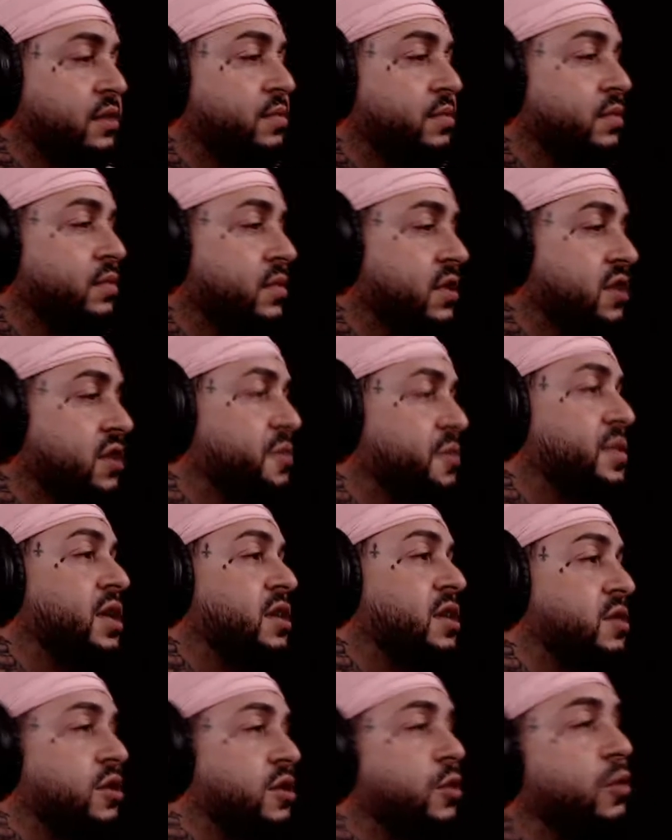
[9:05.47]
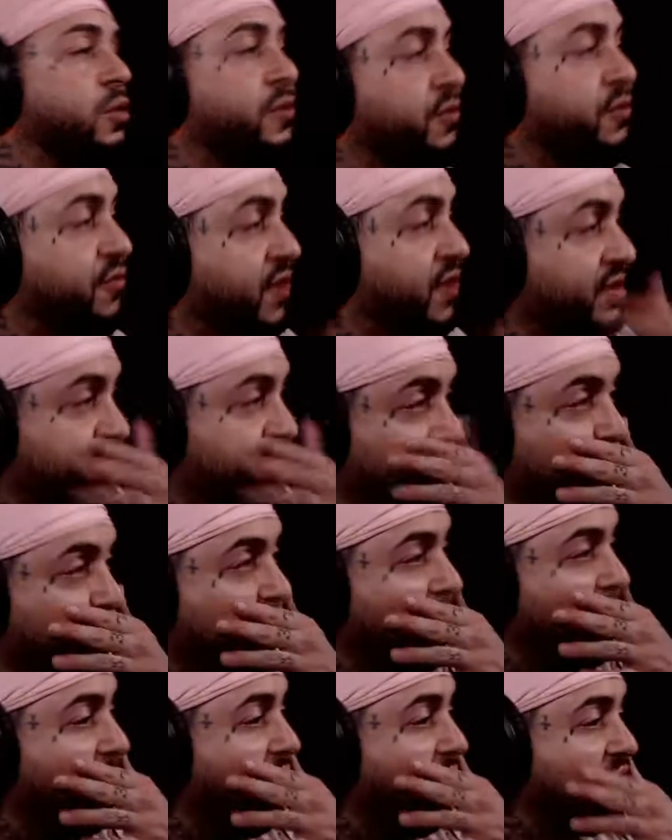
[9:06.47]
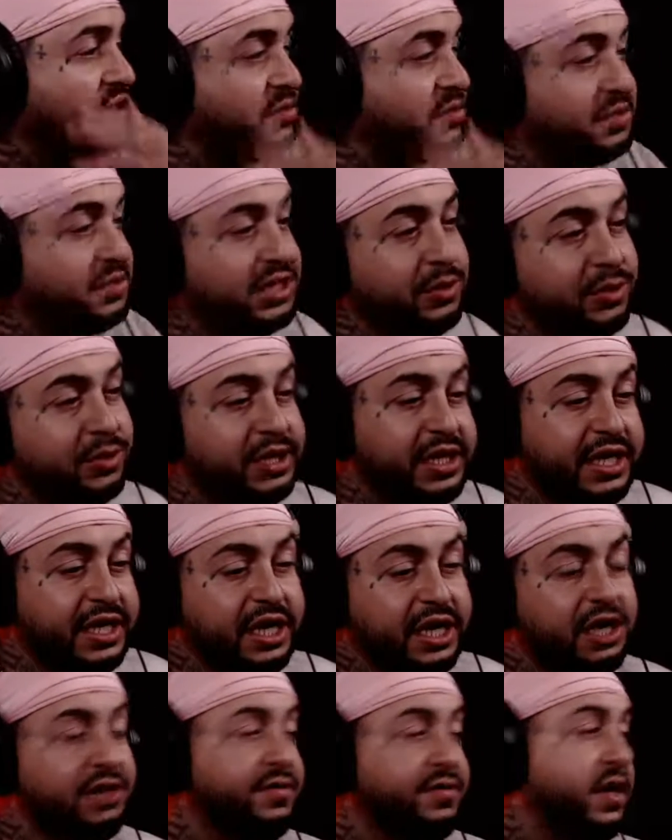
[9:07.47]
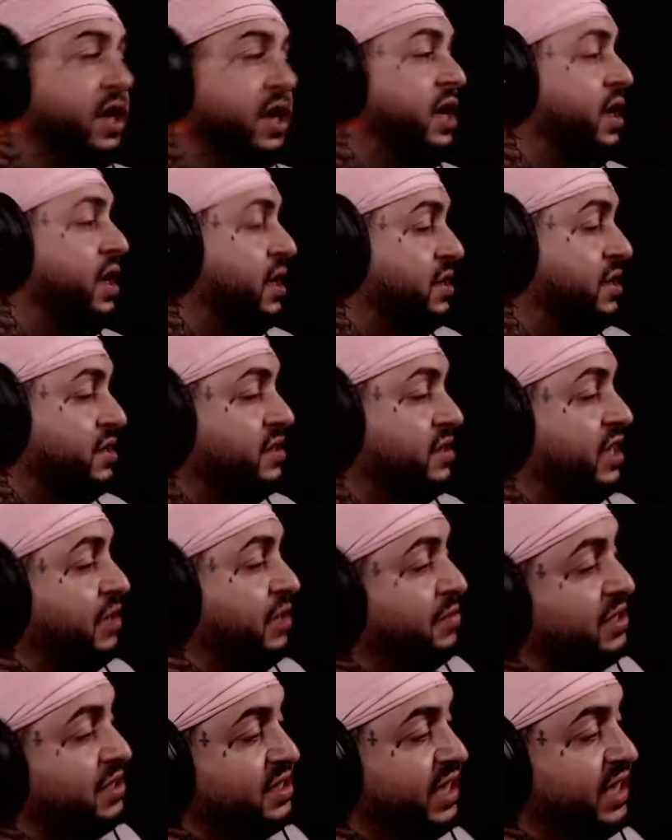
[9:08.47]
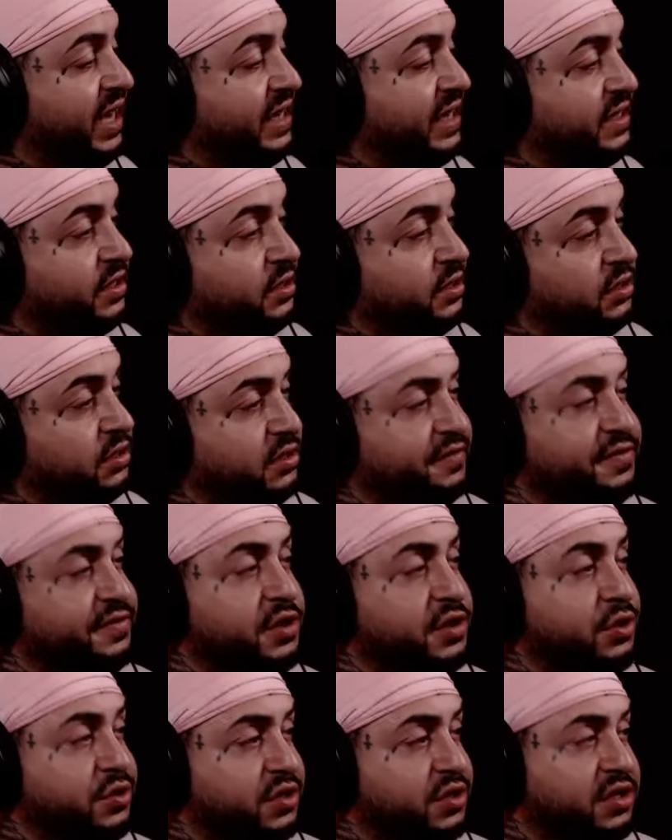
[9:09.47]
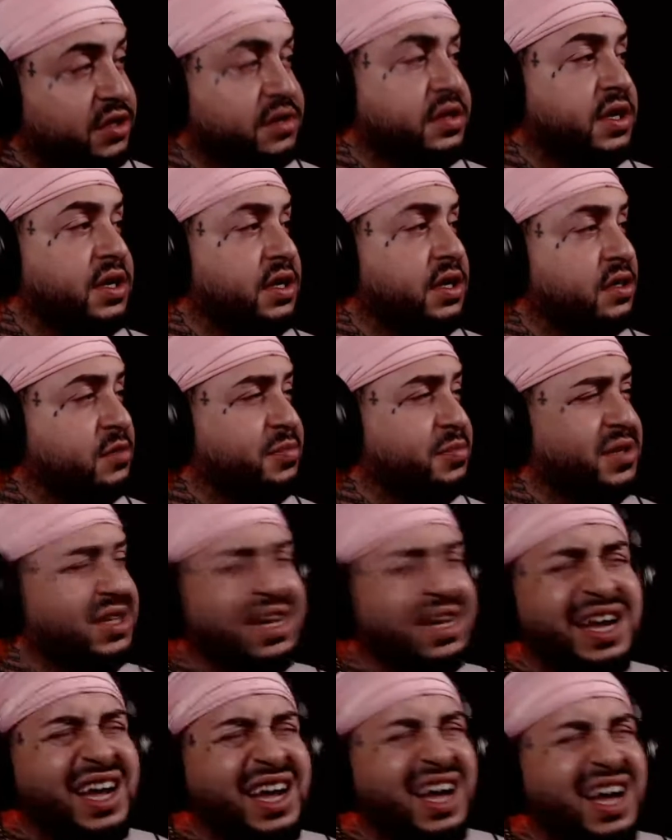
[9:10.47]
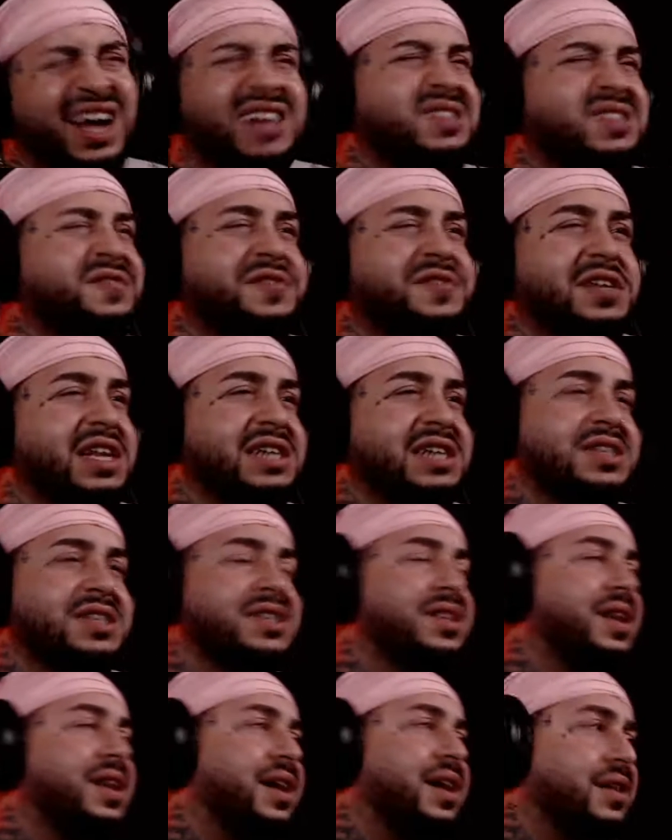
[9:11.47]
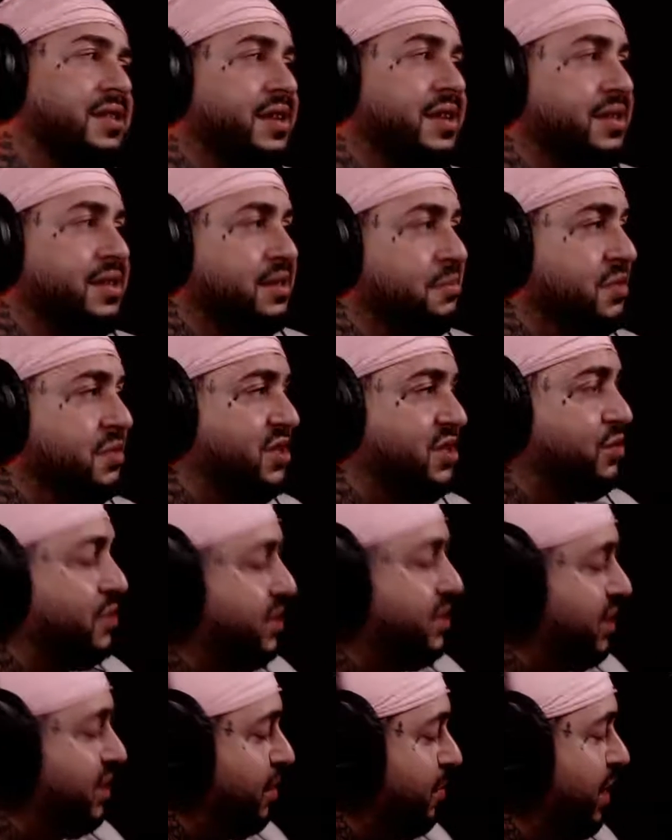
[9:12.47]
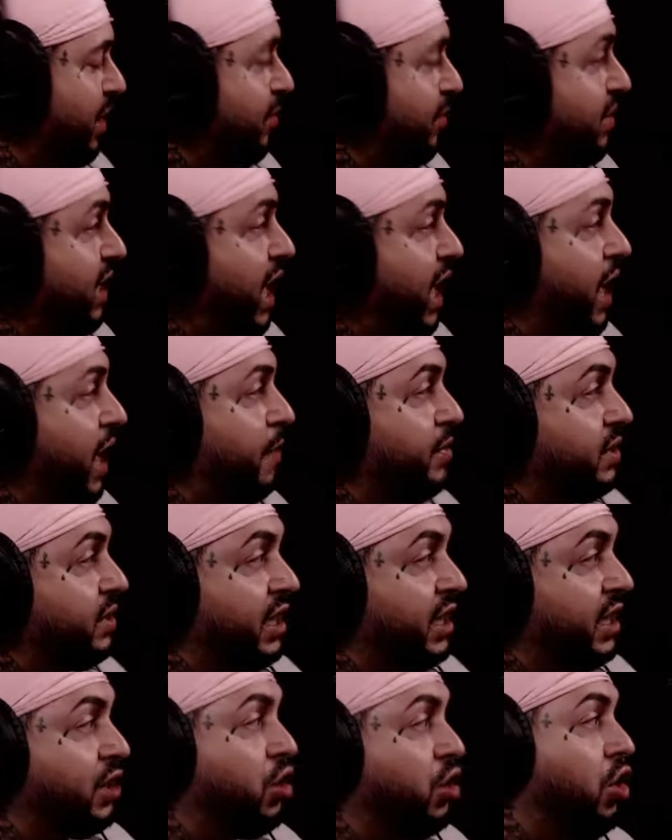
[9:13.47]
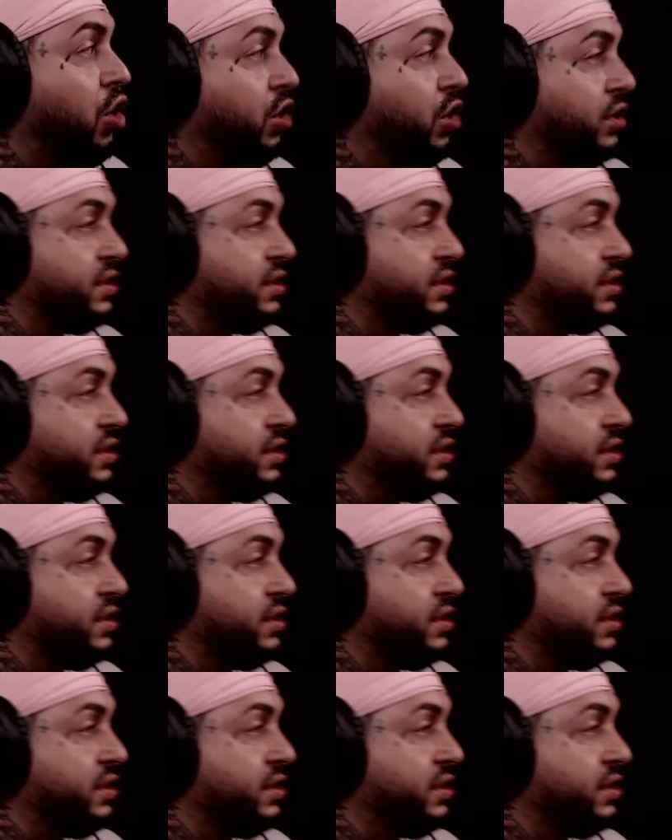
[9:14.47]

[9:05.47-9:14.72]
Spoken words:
Just because we're friends from way back doesn't mean that we're gonna have the same exact views on things, but I just feel like there's a lot of things in between that maybe happen that cause